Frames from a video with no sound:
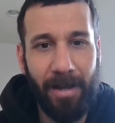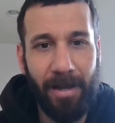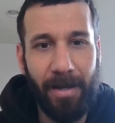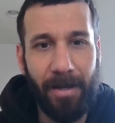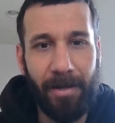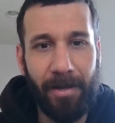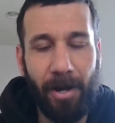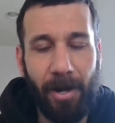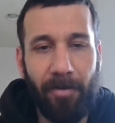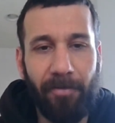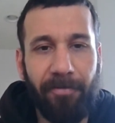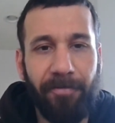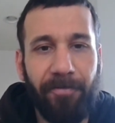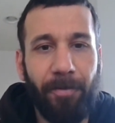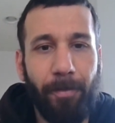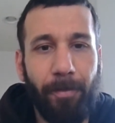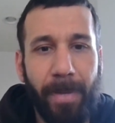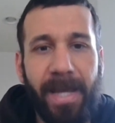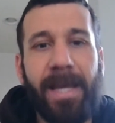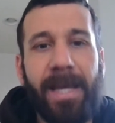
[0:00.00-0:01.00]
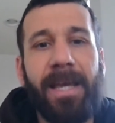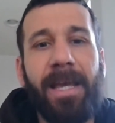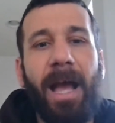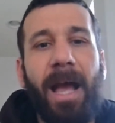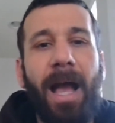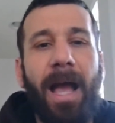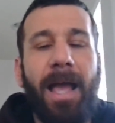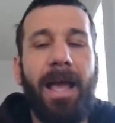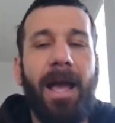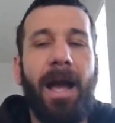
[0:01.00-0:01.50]
You know, for me,
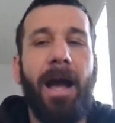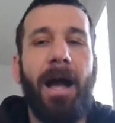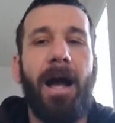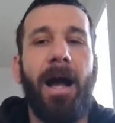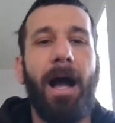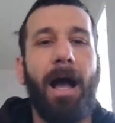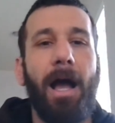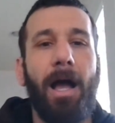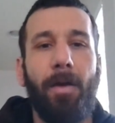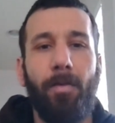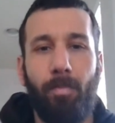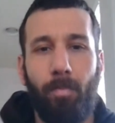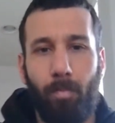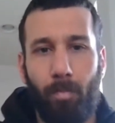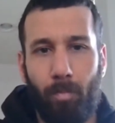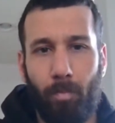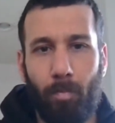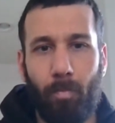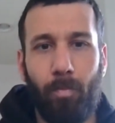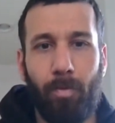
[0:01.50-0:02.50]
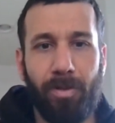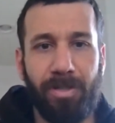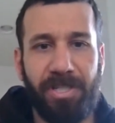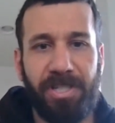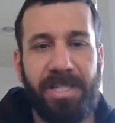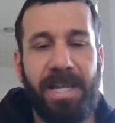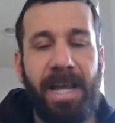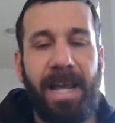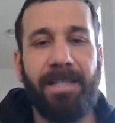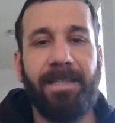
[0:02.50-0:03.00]
I was
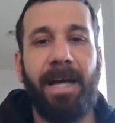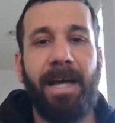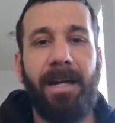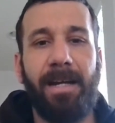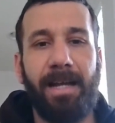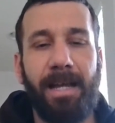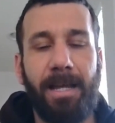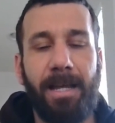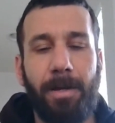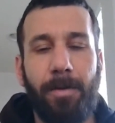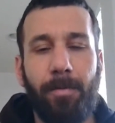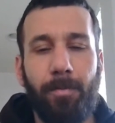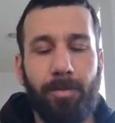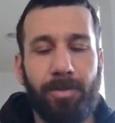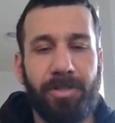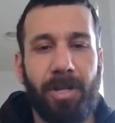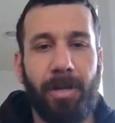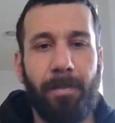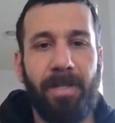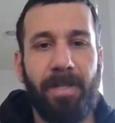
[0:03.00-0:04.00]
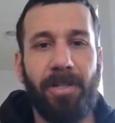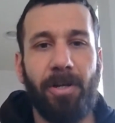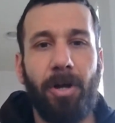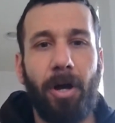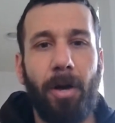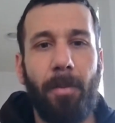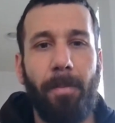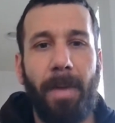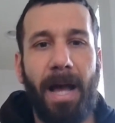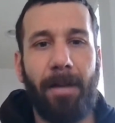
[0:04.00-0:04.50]
saying that he was going to be the
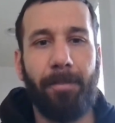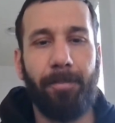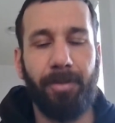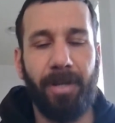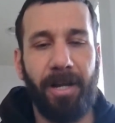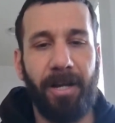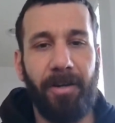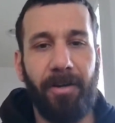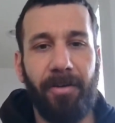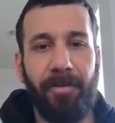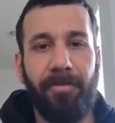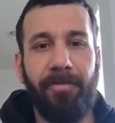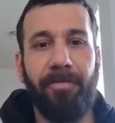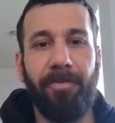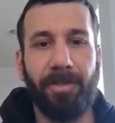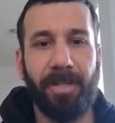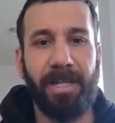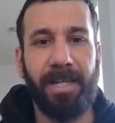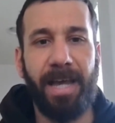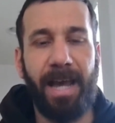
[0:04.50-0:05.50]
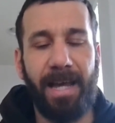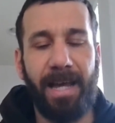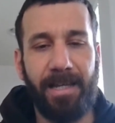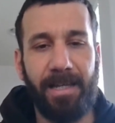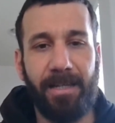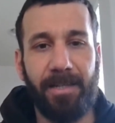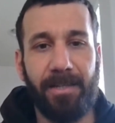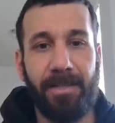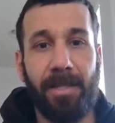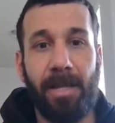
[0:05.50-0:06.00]
comeback player for the
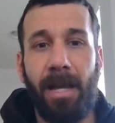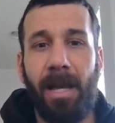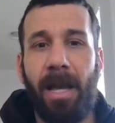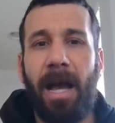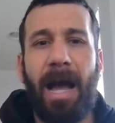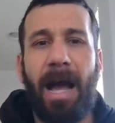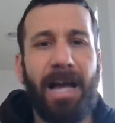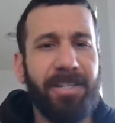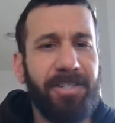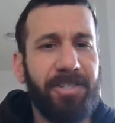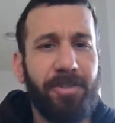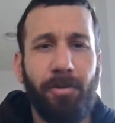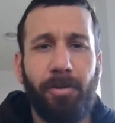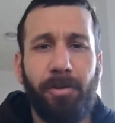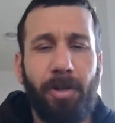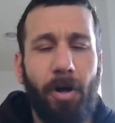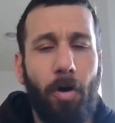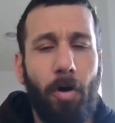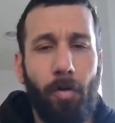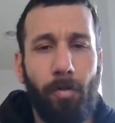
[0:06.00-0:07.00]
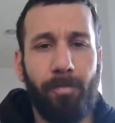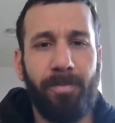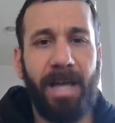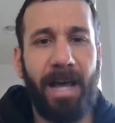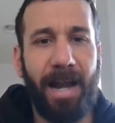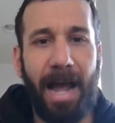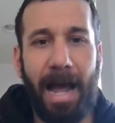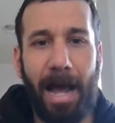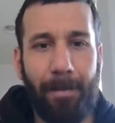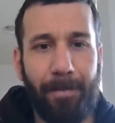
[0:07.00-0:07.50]
Yankees. I still hope
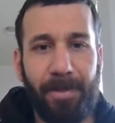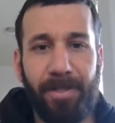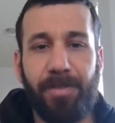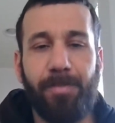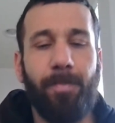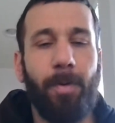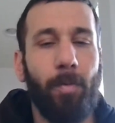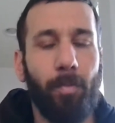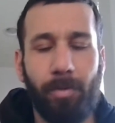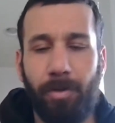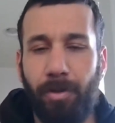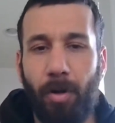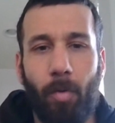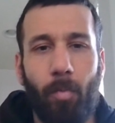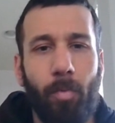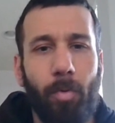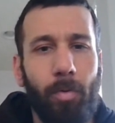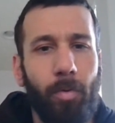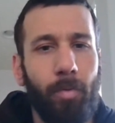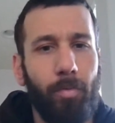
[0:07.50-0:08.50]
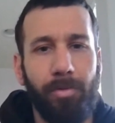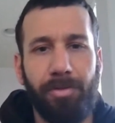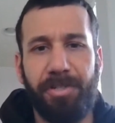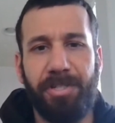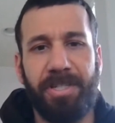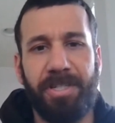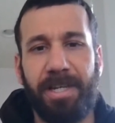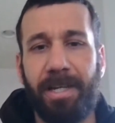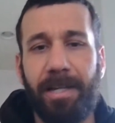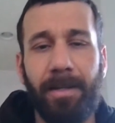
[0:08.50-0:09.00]
that happens, but, you know, we'll
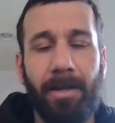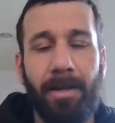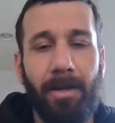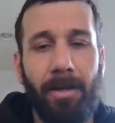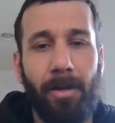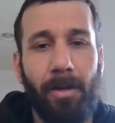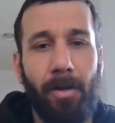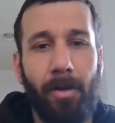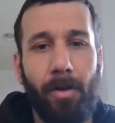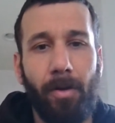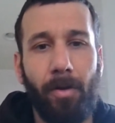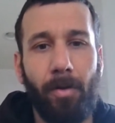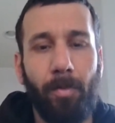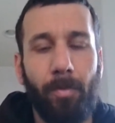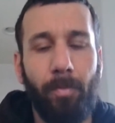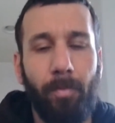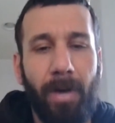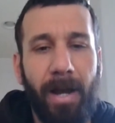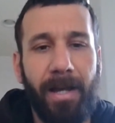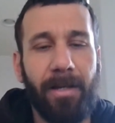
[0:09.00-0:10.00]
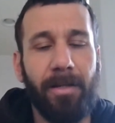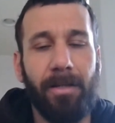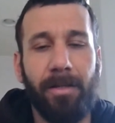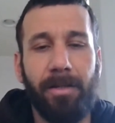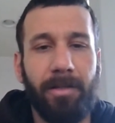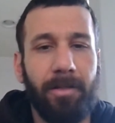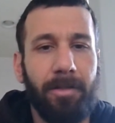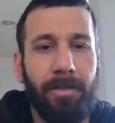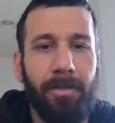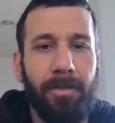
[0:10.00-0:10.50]
see, right?
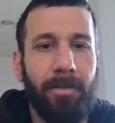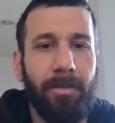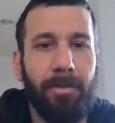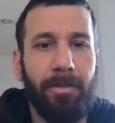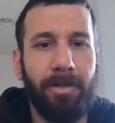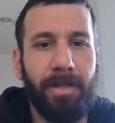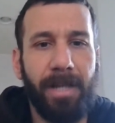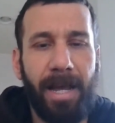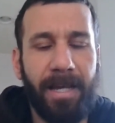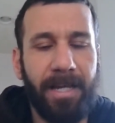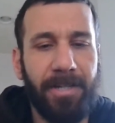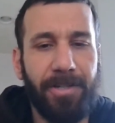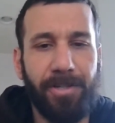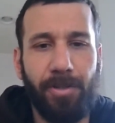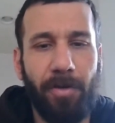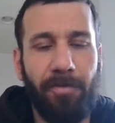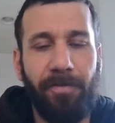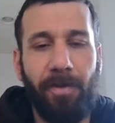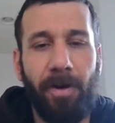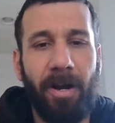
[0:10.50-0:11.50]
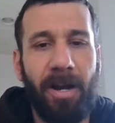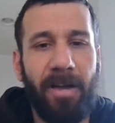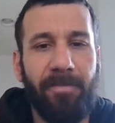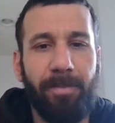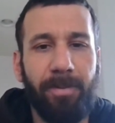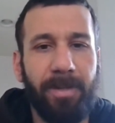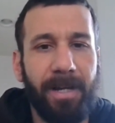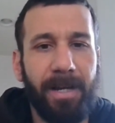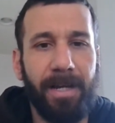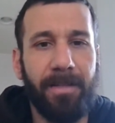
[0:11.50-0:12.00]
The Yankees so far have
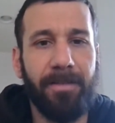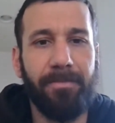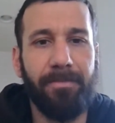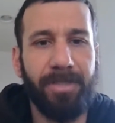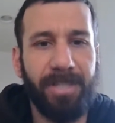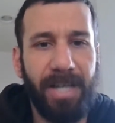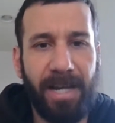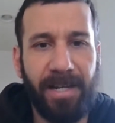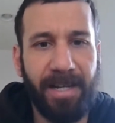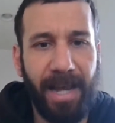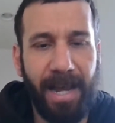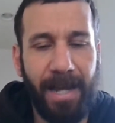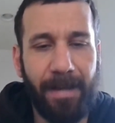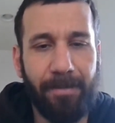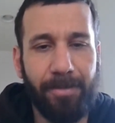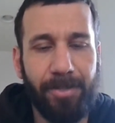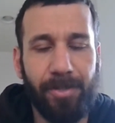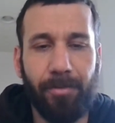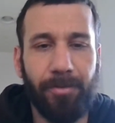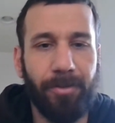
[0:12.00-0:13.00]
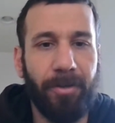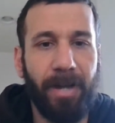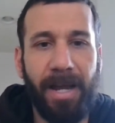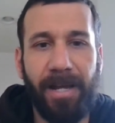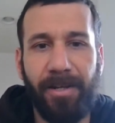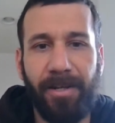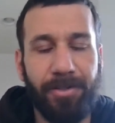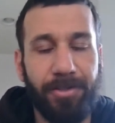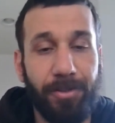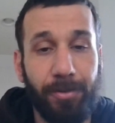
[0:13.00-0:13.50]
played 10 games, so they're
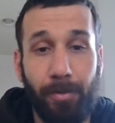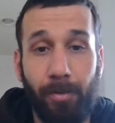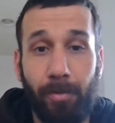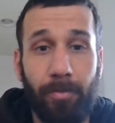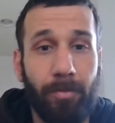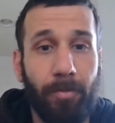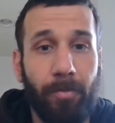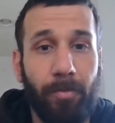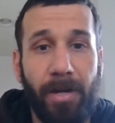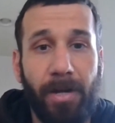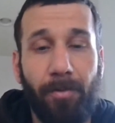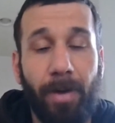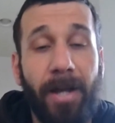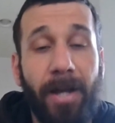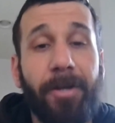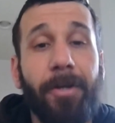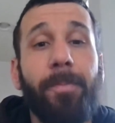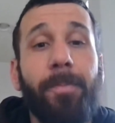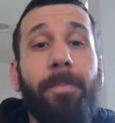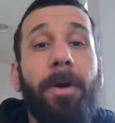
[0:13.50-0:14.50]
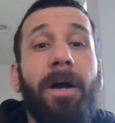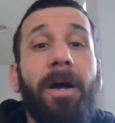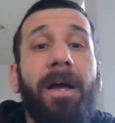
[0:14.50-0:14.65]
8-2, great record.